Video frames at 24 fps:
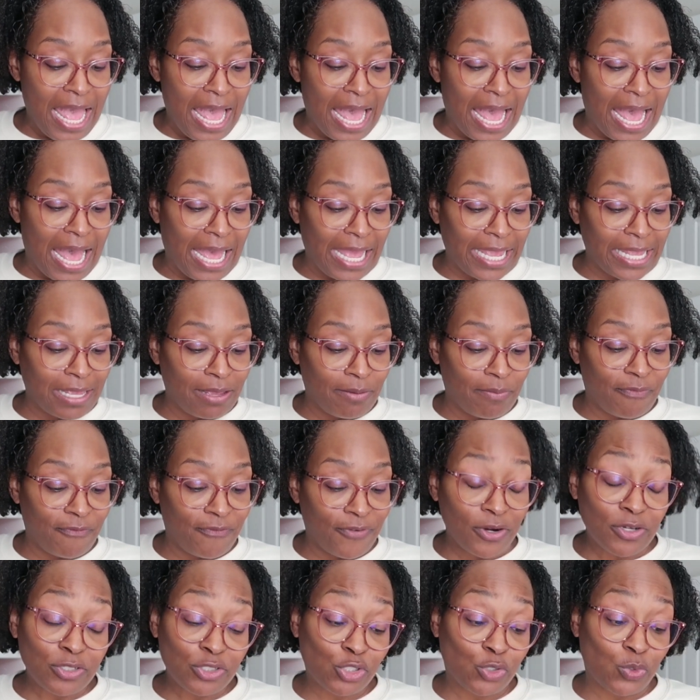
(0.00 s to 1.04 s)
I am
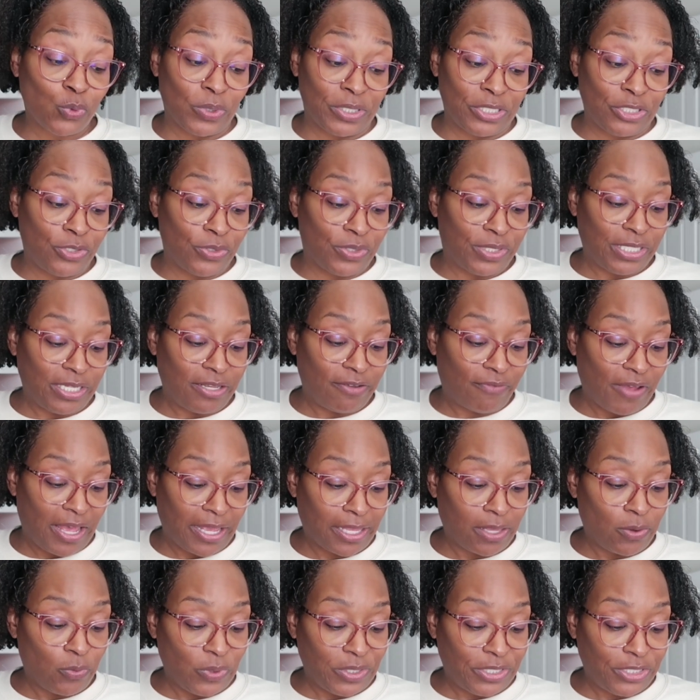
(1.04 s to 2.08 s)
first going to see if I
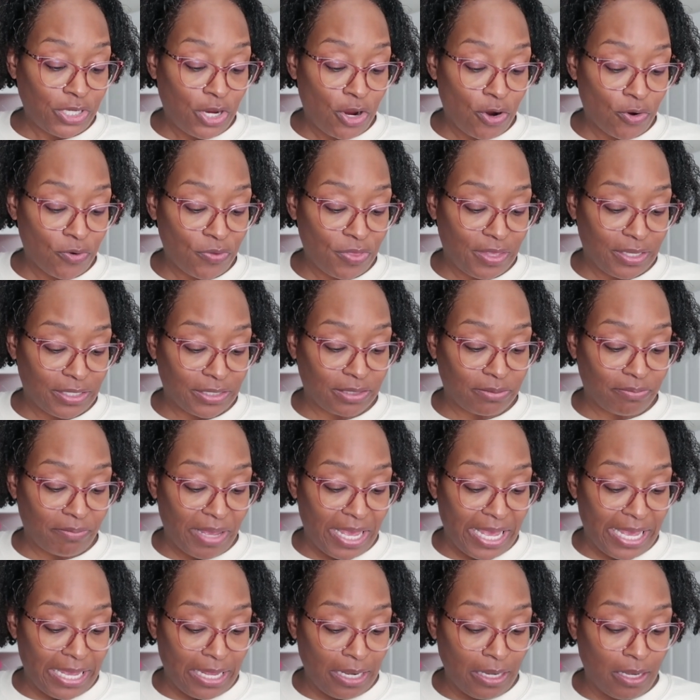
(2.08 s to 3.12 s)
can return this
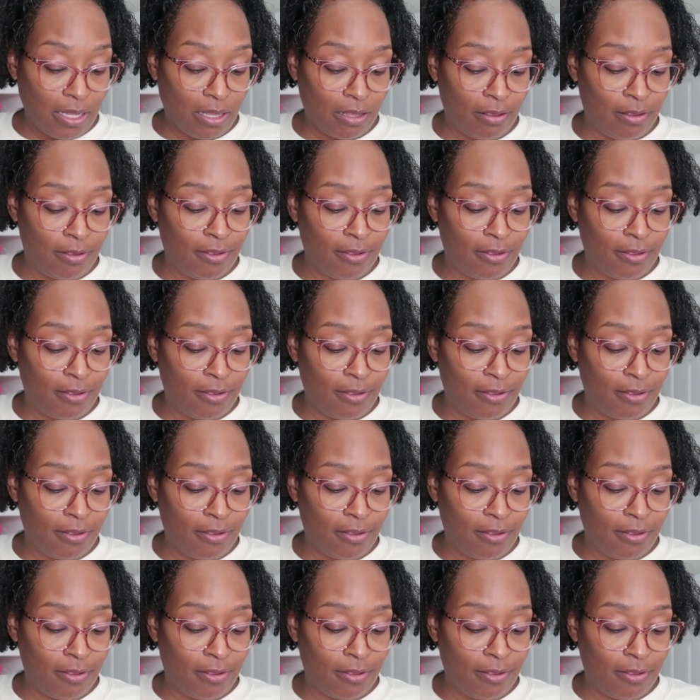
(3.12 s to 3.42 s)
mat.